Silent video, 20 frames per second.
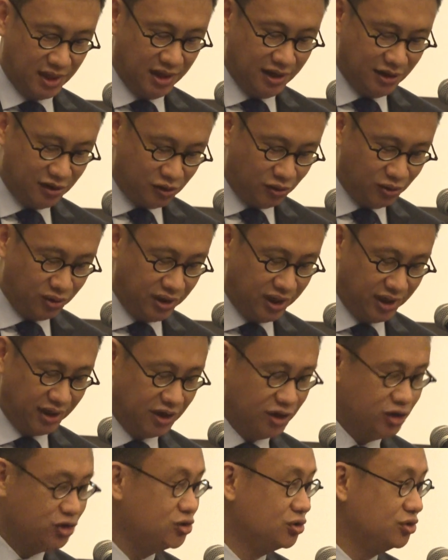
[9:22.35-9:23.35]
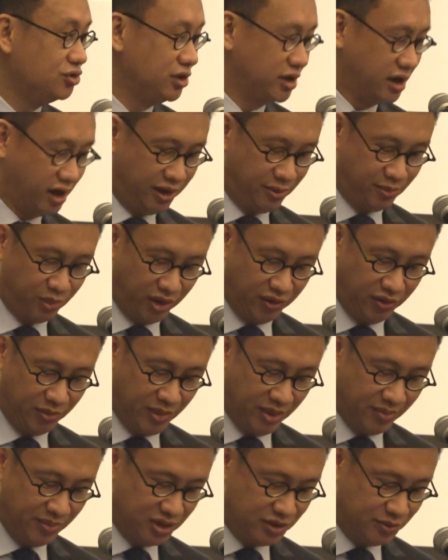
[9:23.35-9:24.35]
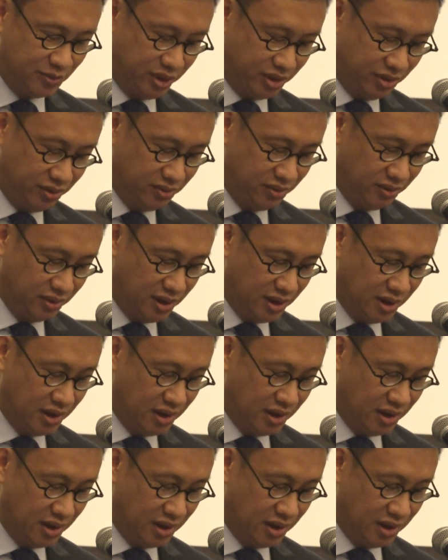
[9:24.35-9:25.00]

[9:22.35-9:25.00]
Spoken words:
including issues regarding private members' bill,